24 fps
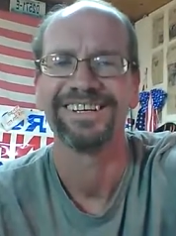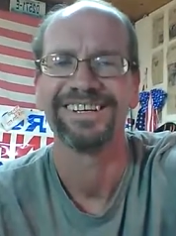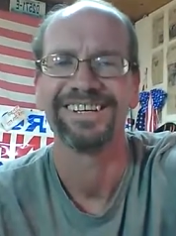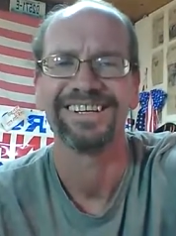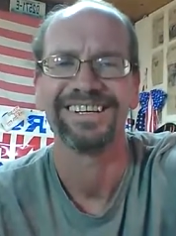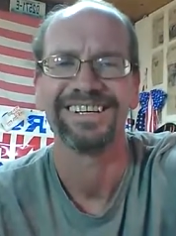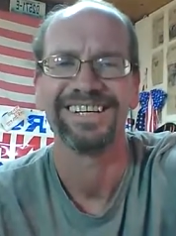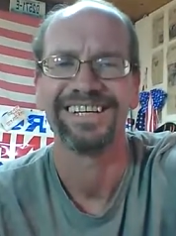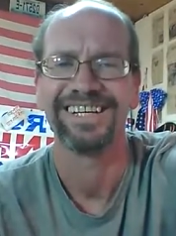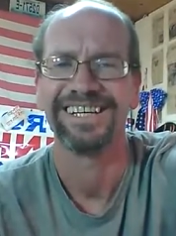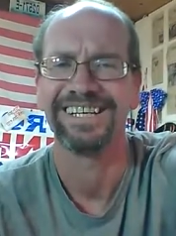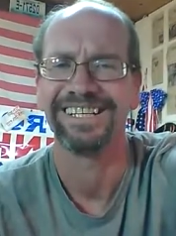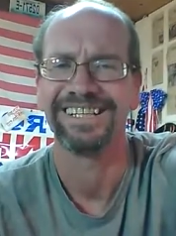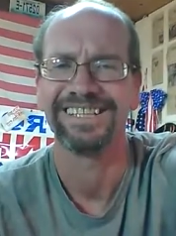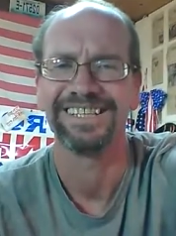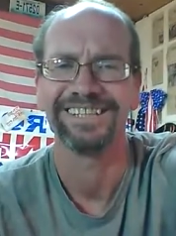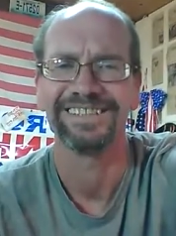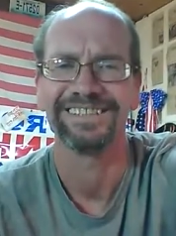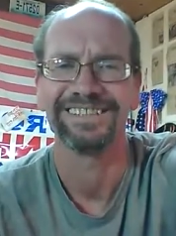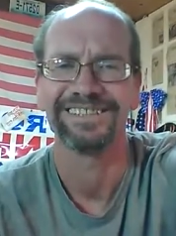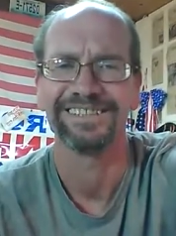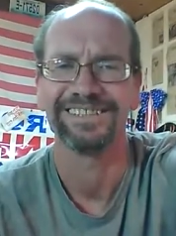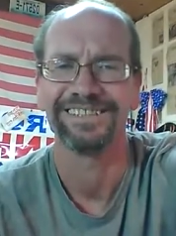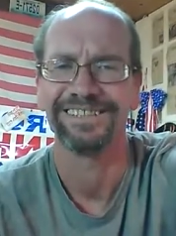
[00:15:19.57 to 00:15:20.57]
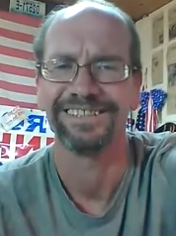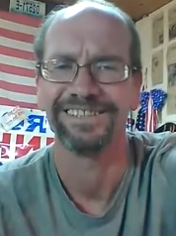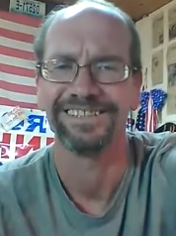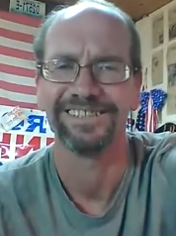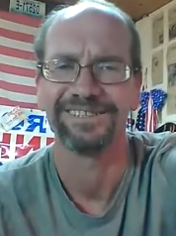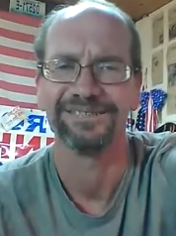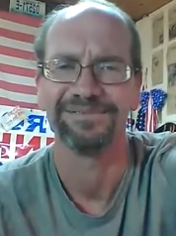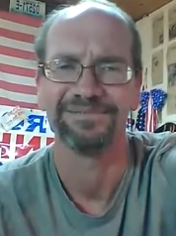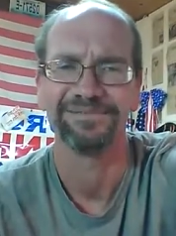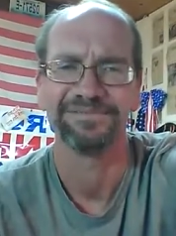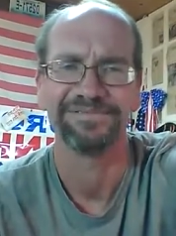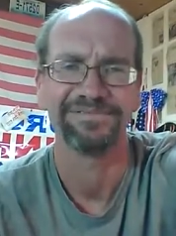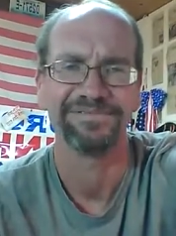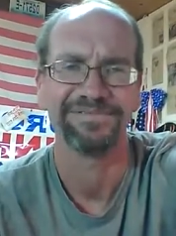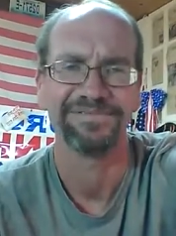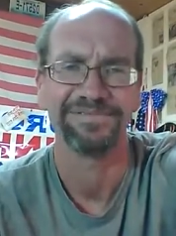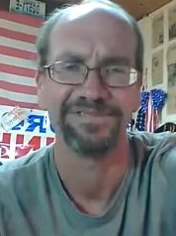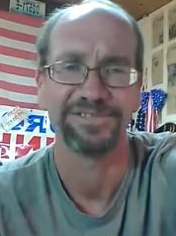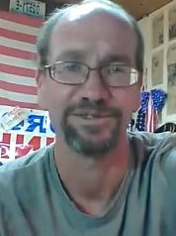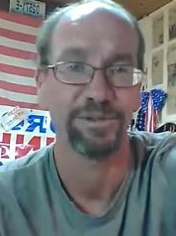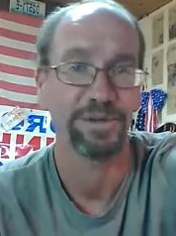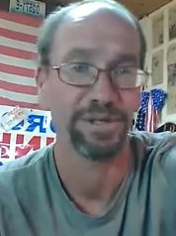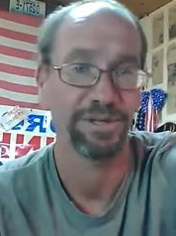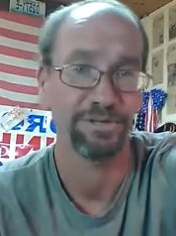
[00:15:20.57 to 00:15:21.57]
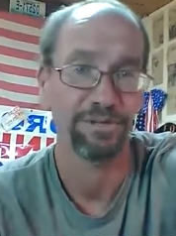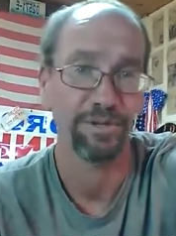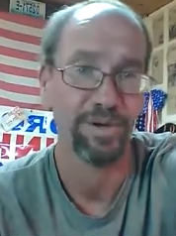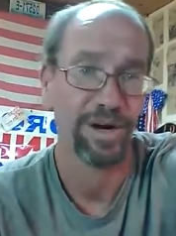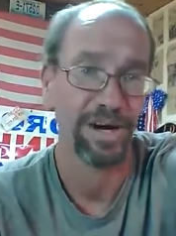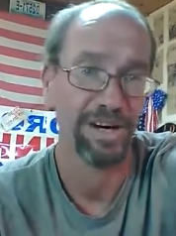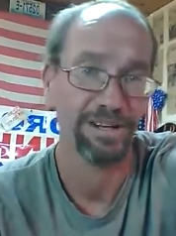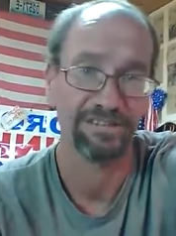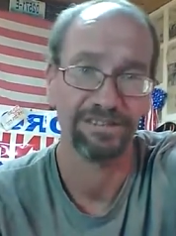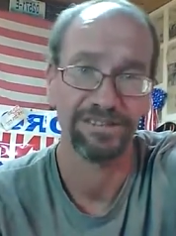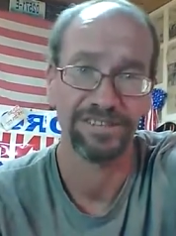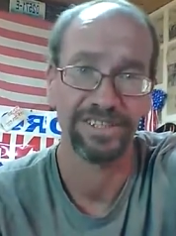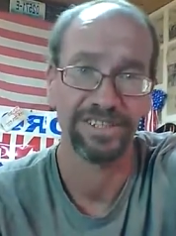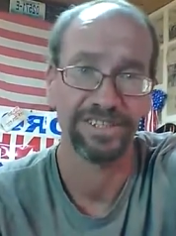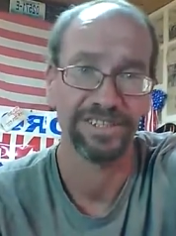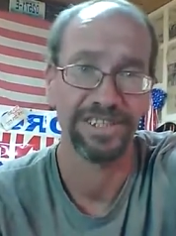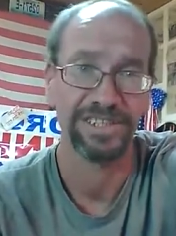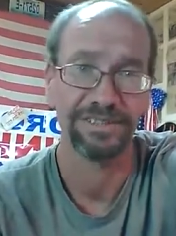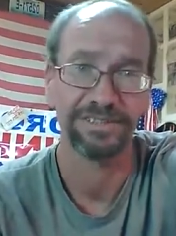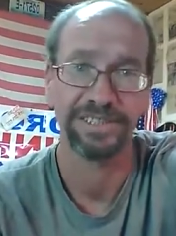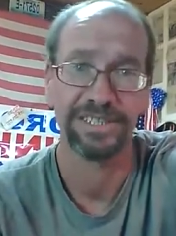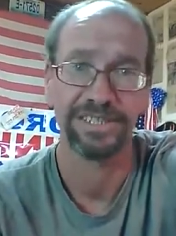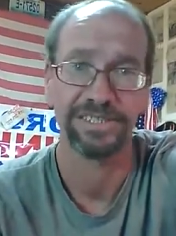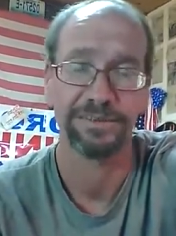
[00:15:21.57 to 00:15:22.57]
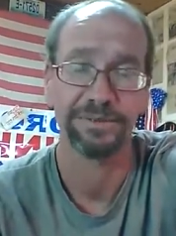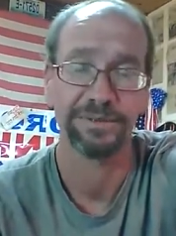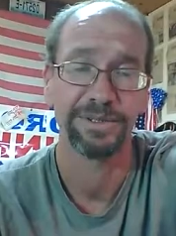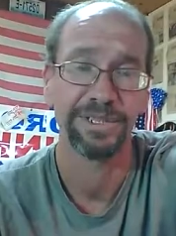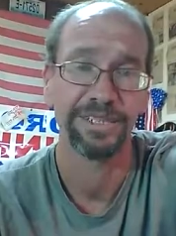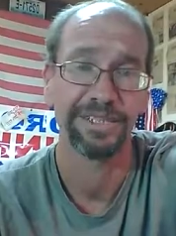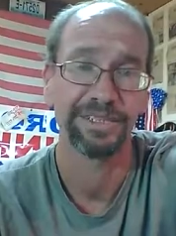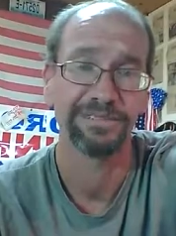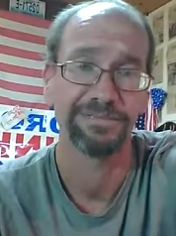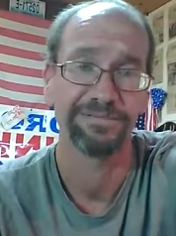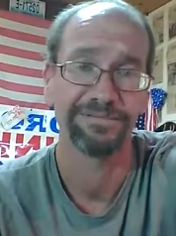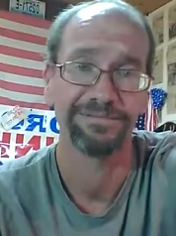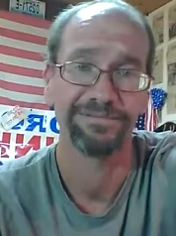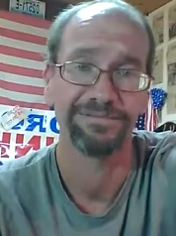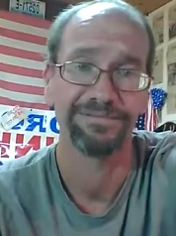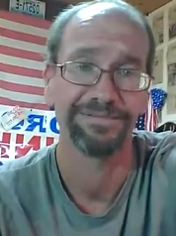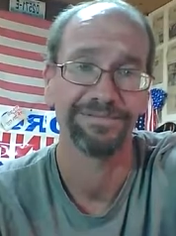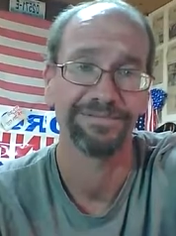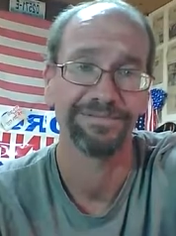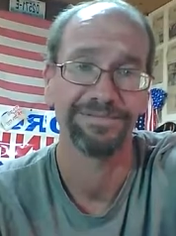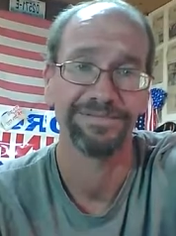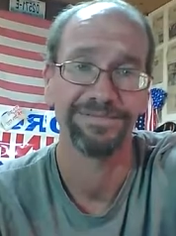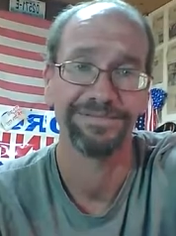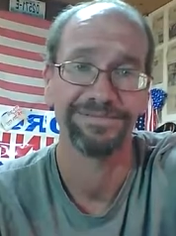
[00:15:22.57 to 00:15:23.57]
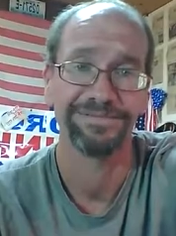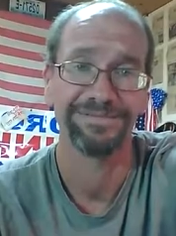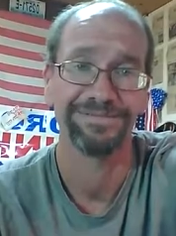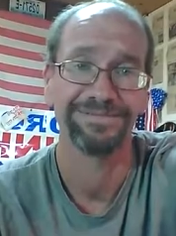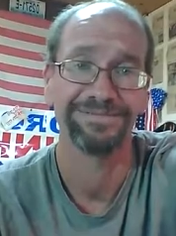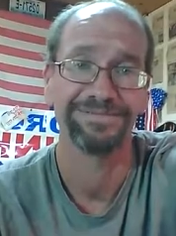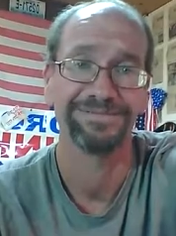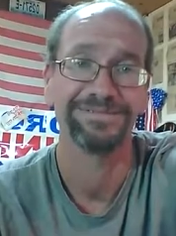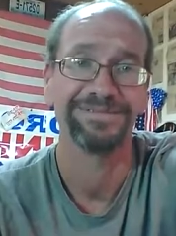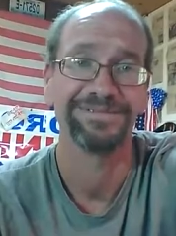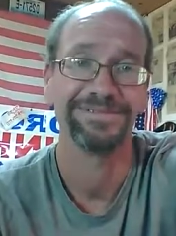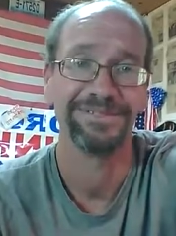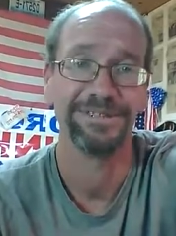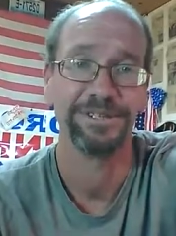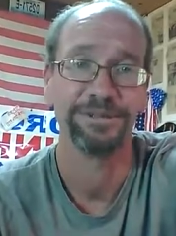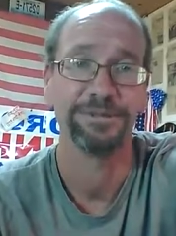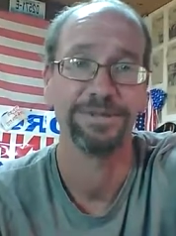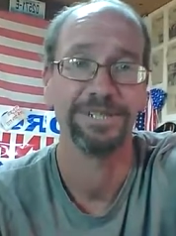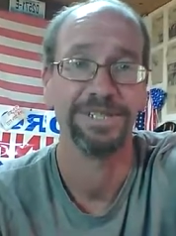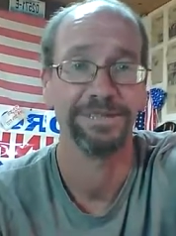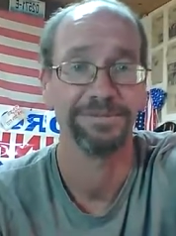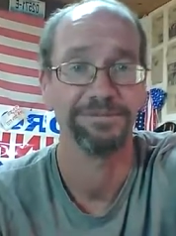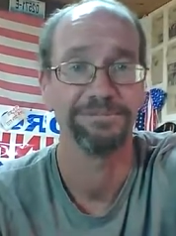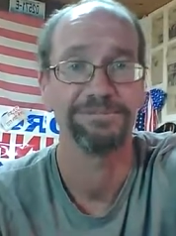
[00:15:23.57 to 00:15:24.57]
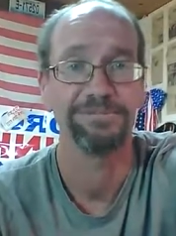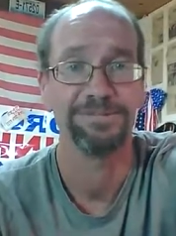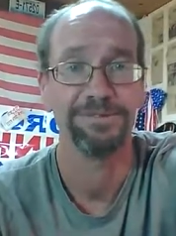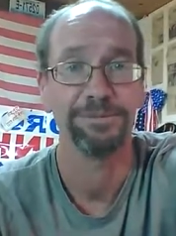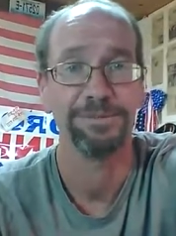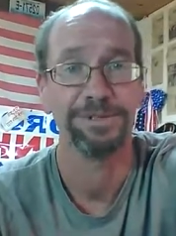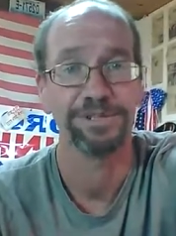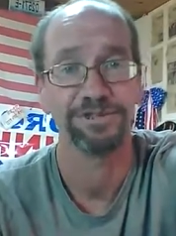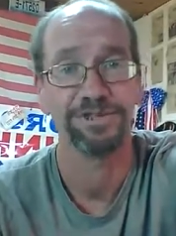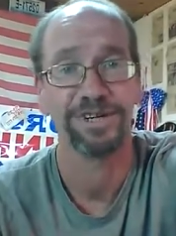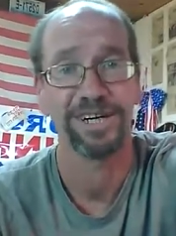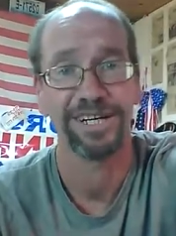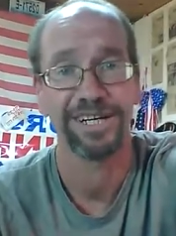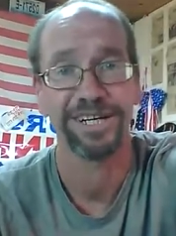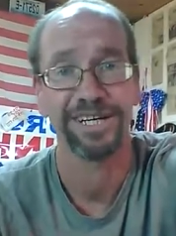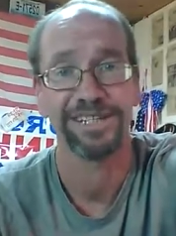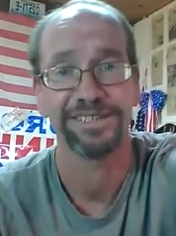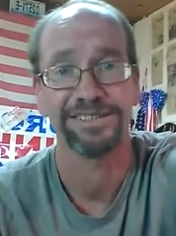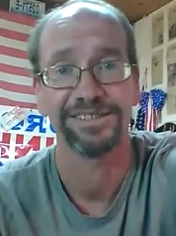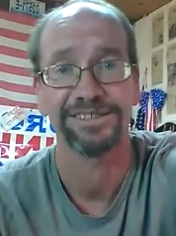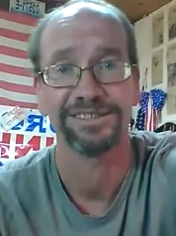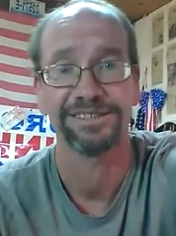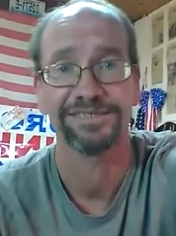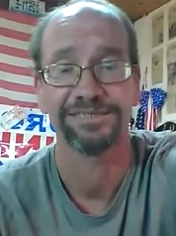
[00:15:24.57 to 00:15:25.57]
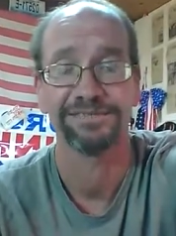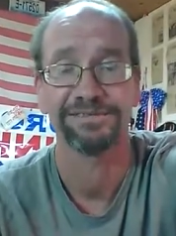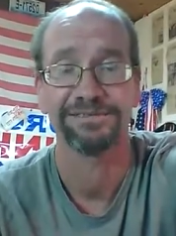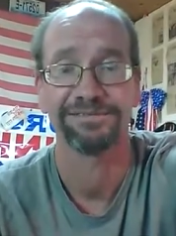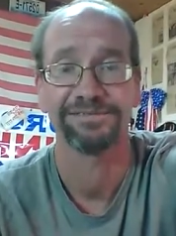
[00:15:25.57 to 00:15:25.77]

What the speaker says: and 24 hours a day, 7 days a week, you'll be trying cases.